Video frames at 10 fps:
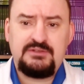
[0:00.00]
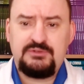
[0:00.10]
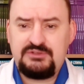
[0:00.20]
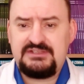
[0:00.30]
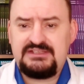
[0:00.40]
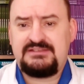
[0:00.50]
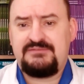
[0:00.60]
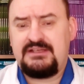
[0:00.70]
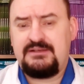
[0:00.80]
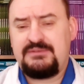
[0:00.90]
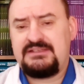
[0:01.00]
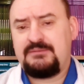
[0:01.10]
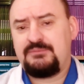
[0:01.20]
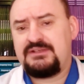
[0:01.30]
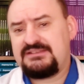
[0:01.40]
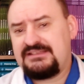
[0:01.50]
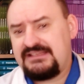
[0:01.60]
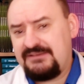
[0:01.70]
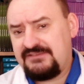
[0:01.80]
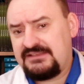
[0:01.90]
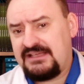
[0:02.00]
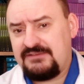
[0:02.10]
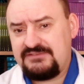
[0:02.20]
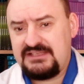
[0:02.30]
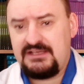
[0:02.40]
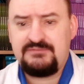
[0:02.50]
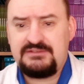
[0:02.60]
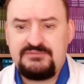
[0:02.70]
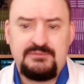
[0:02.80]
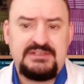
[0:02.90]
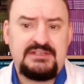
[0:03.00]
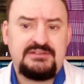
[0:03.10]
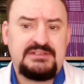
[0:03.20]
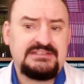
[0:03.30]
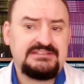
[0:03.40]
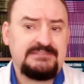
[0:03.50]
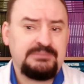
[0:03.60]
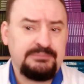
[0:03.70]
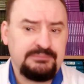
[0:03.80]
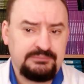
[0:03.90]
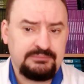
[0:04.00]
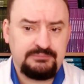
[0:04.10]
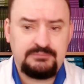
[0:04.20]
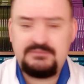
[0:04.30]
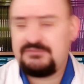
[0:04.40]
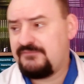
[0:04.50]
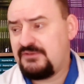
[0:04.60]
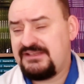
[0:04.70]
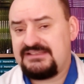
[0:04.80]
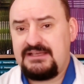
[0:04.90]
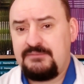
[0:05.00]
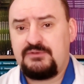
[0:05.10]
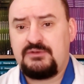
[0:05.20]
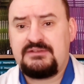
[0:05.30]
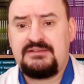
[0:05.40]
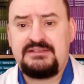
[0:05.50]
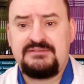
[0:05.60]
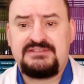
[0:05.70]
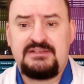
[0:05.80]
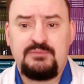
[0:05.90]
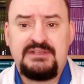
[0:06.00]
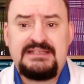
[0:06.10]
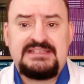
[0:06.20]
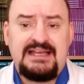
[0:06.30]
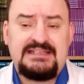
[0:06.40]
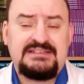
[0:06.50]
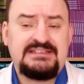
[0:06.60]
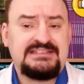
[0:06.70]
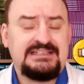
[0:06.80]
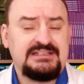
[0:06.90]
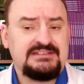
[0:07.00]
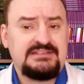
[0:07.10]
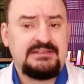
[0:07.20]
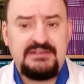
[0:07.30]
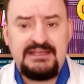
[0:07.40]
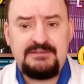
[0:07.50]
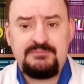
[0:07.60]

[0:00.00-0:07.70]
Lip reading: immunity develops in a person after they have recovered from an illness. For example, if someone has had a disease, like